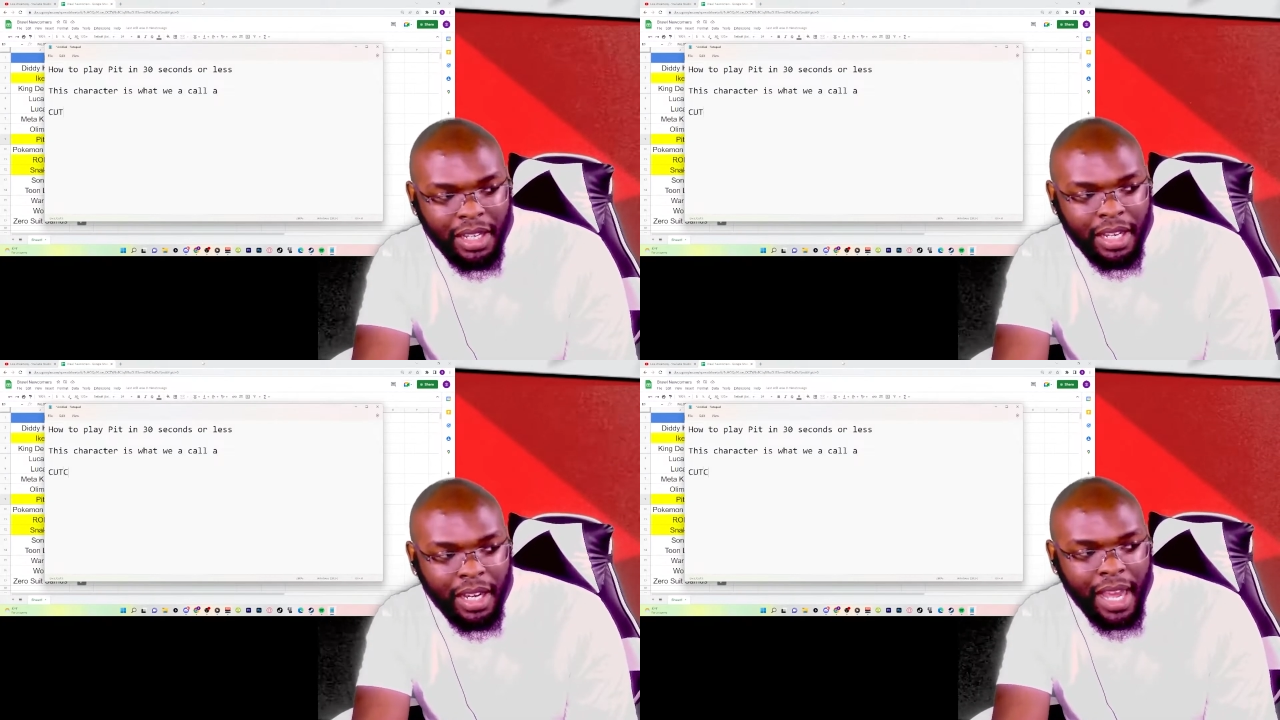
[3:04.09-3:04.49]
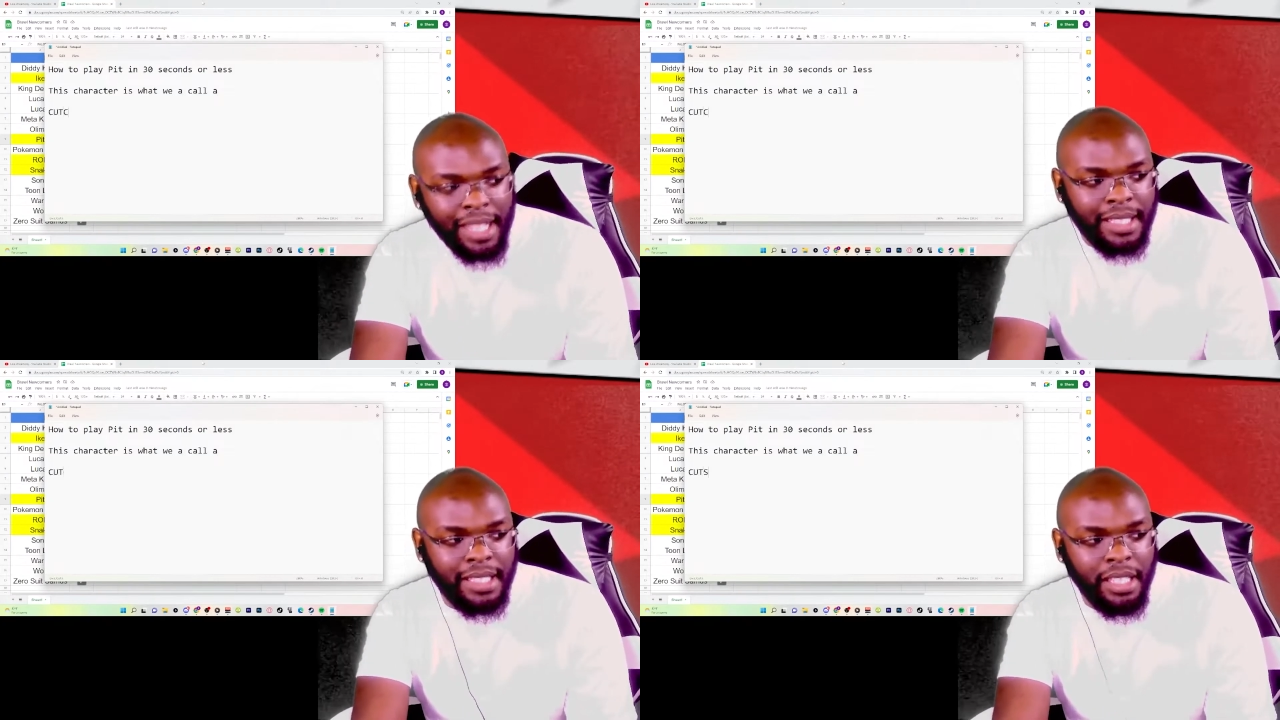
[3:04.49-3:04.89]

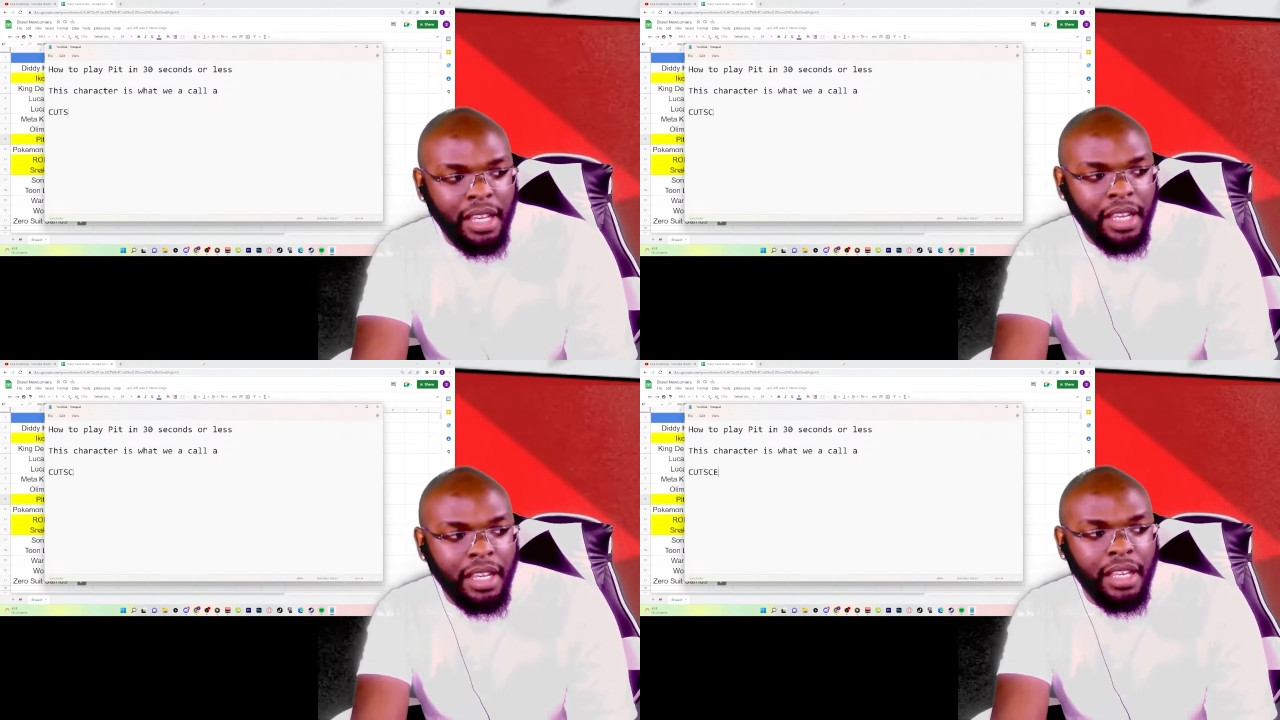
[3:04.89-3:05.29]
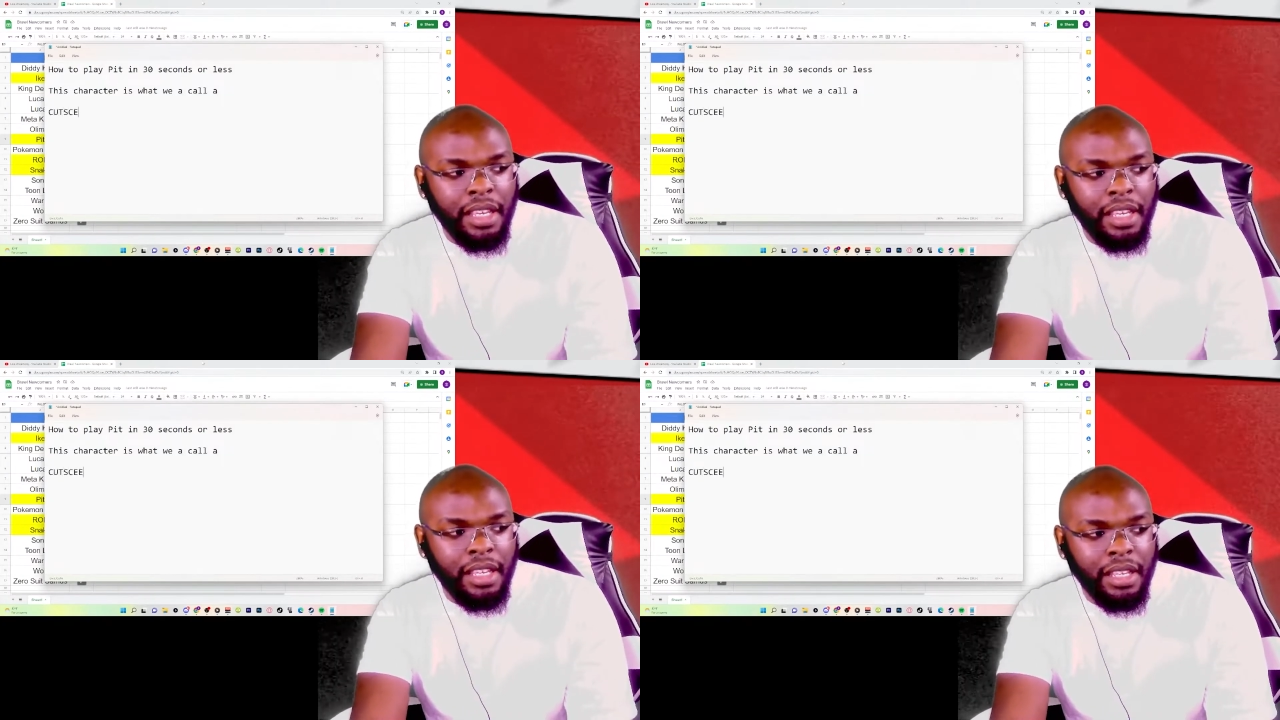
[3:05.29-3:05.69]

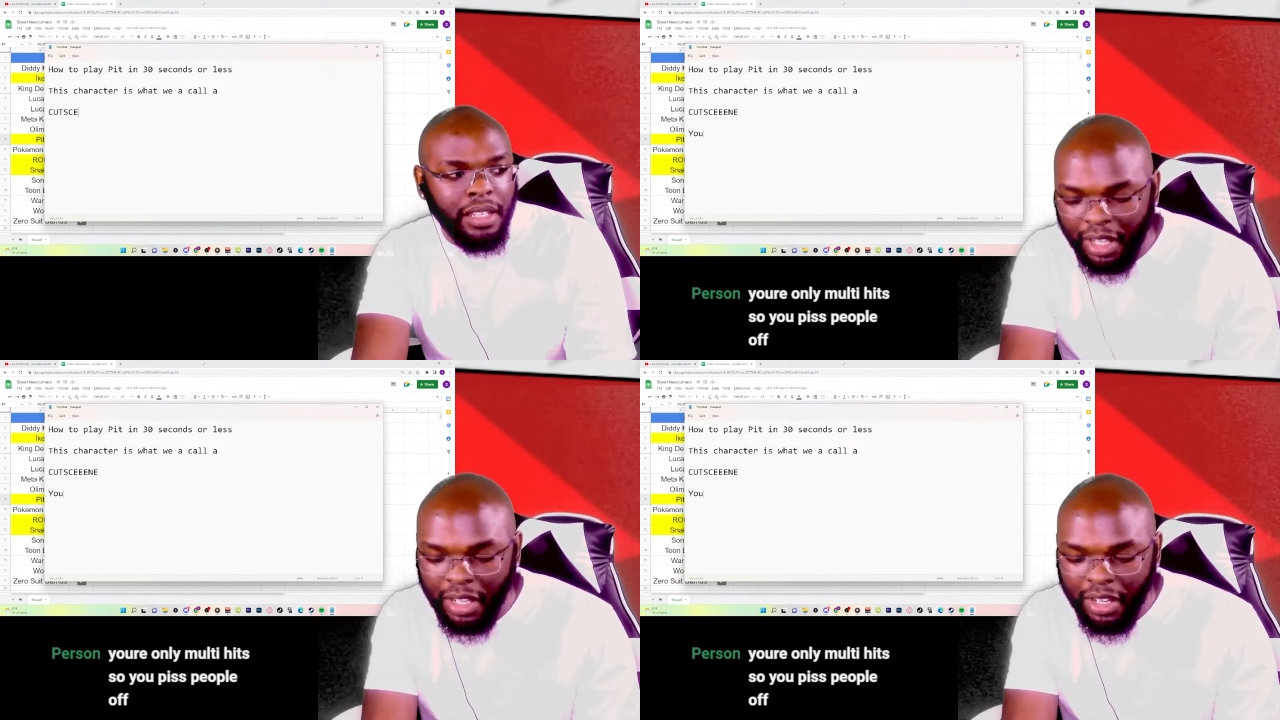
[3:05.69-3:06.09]
cutscene.